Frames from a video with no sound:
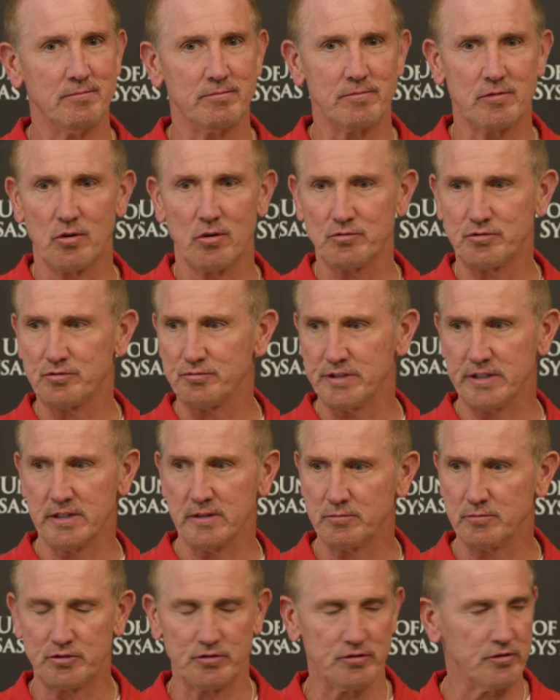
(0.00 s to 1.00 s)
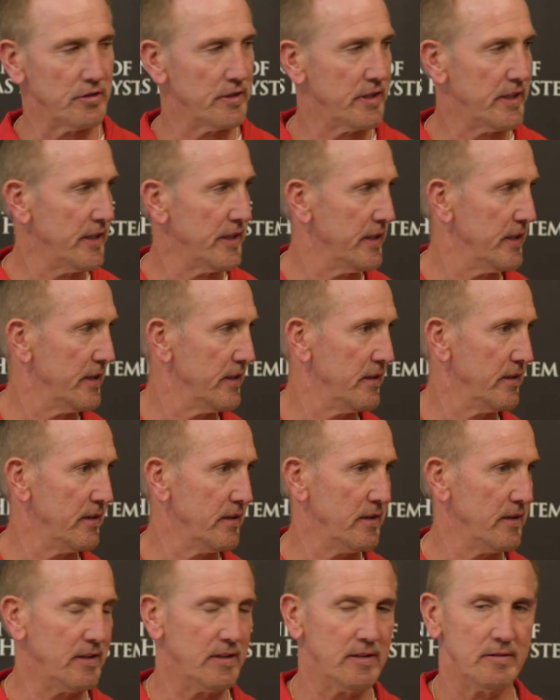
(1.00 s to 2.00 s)
Coach Reed, I'm sure, hit it.
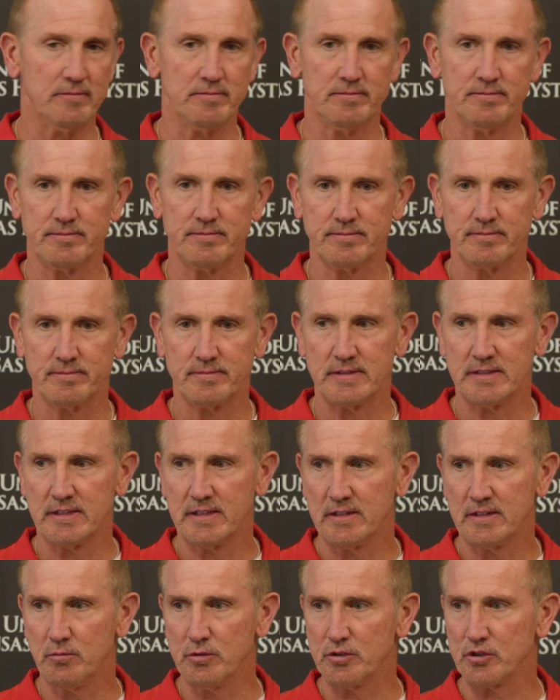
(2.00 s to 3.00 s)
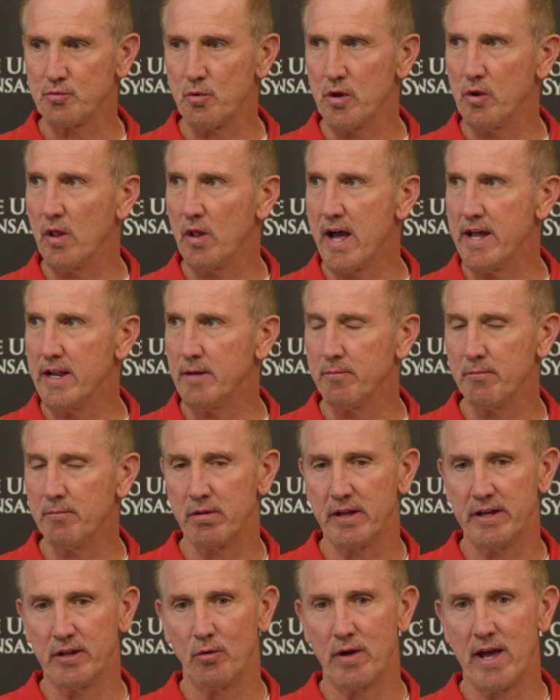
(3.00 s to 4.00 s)
We just want to line up and
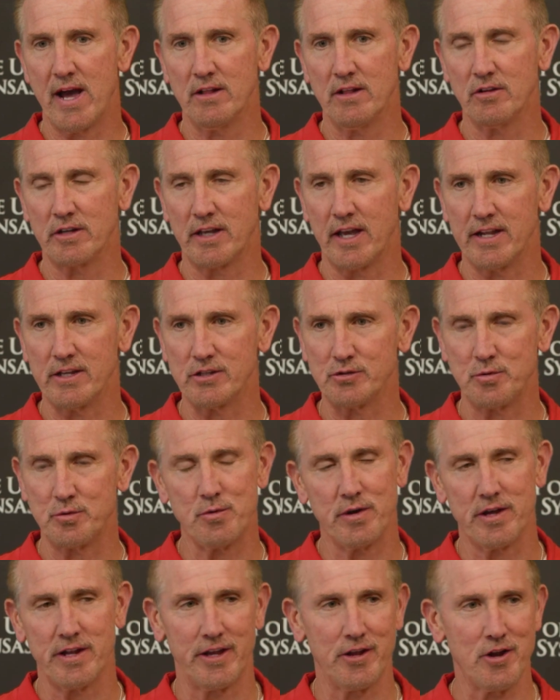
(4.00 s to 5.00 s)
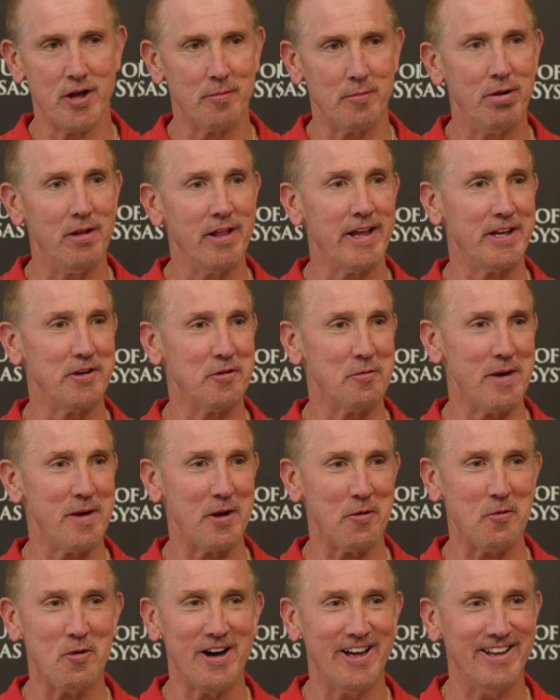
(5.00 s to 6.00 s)
play. The way I look at it is we were going to get on a plane no
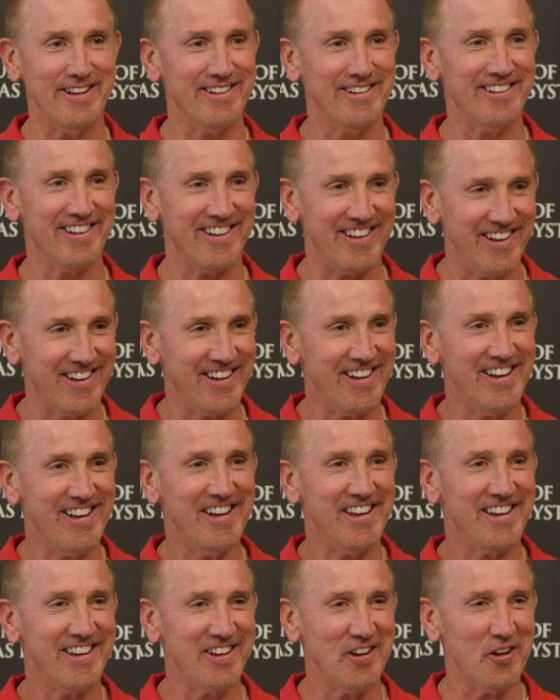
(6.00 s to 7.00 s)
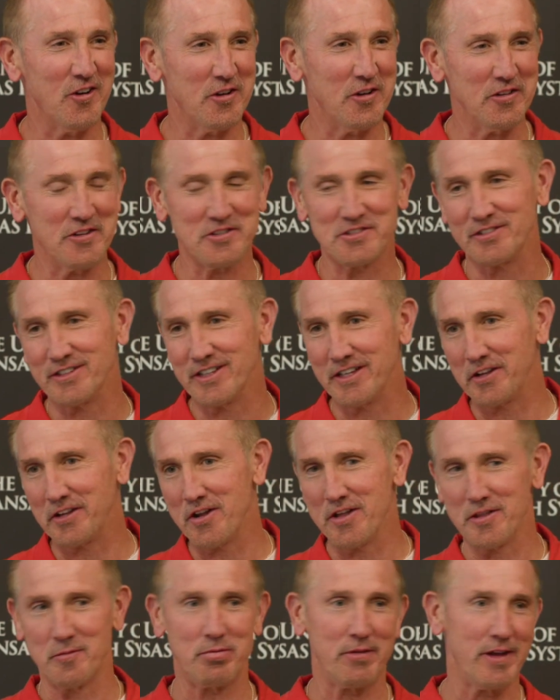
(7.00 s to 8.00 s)
matter what. in this league, you get
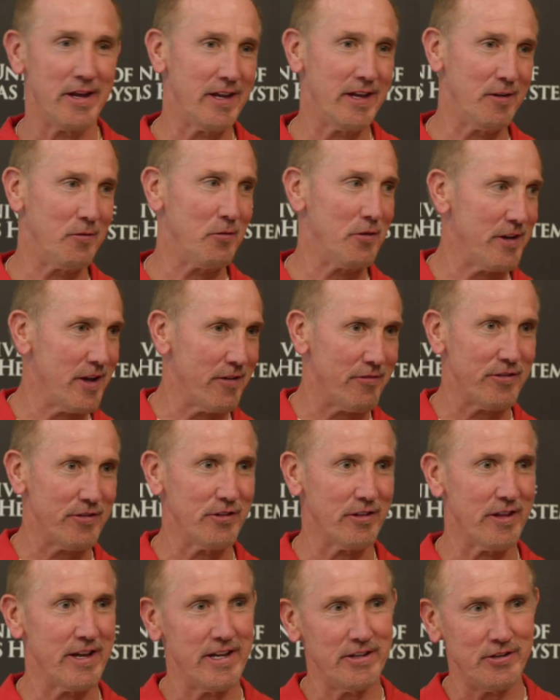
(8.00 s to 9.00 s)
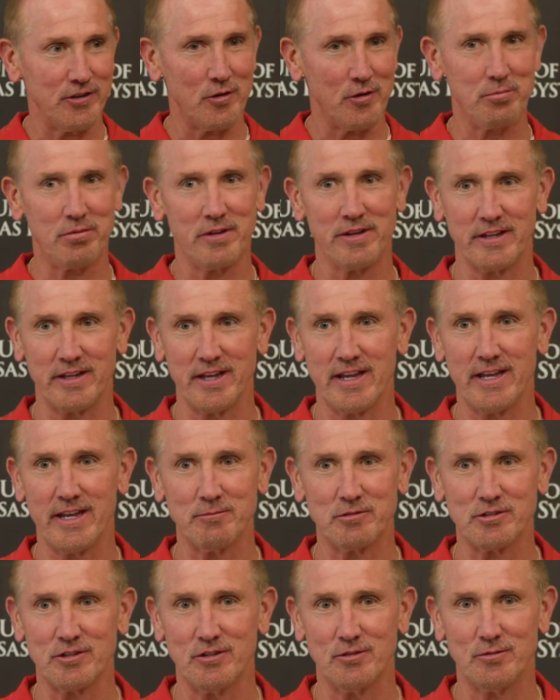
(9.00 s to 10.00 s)
on the plane, and wherever you land, you go play the game.
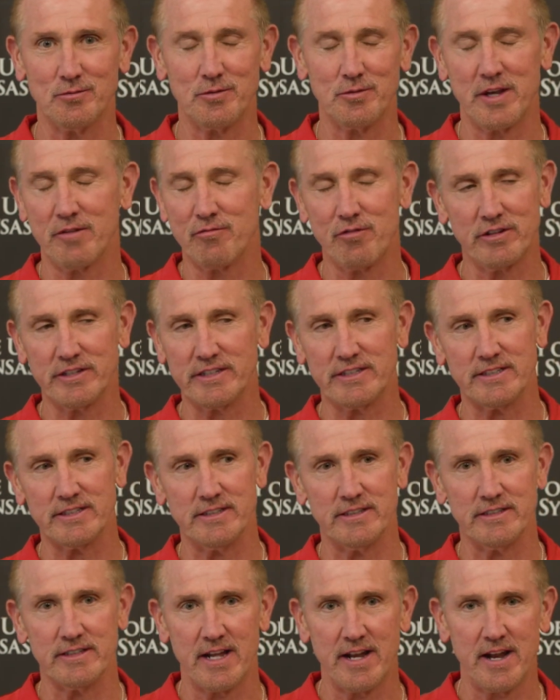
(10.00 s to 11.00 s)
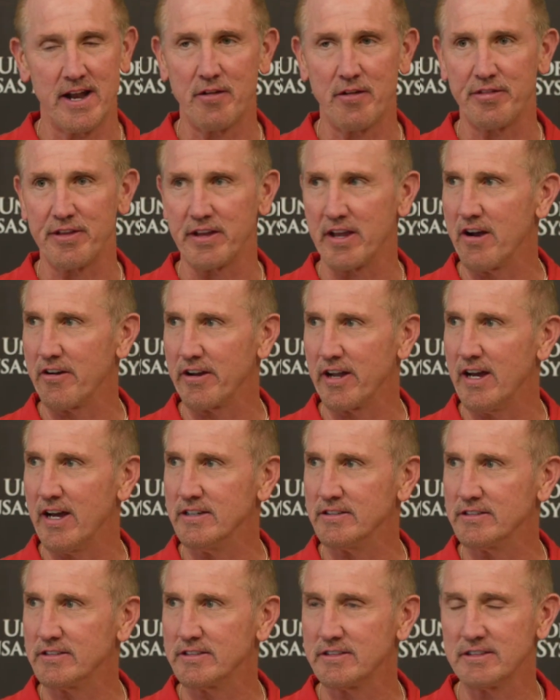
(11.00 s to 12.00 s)
So it really didn't. I don't think our
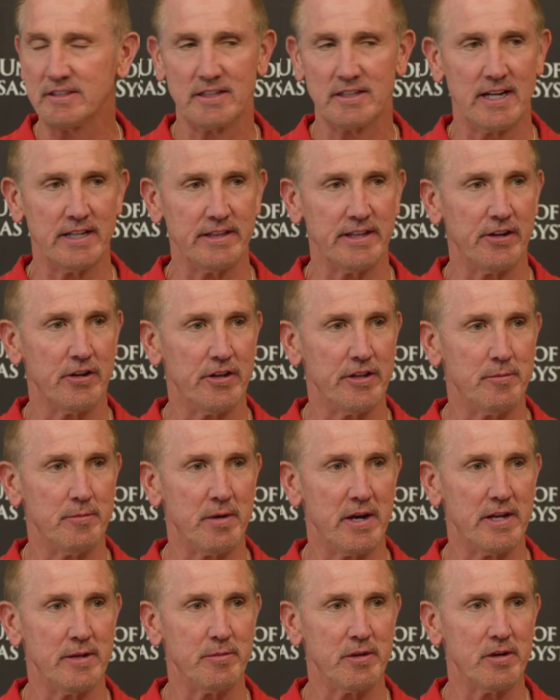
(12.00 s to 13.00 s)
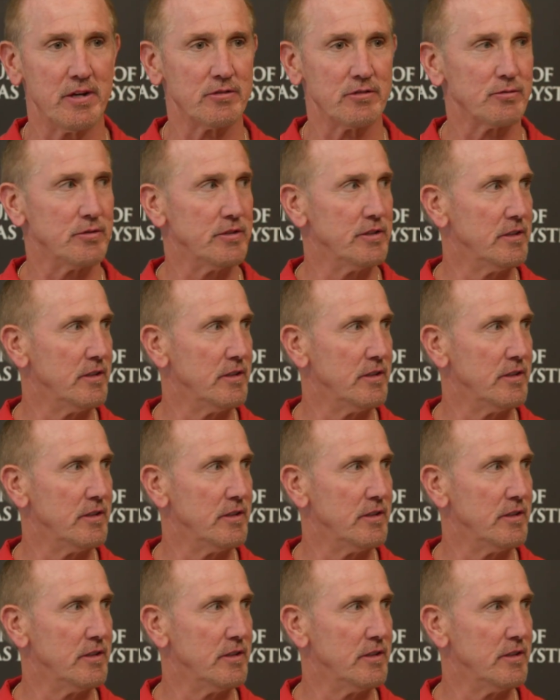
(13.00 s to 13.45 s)
guys had that on their mind, to be honest with you.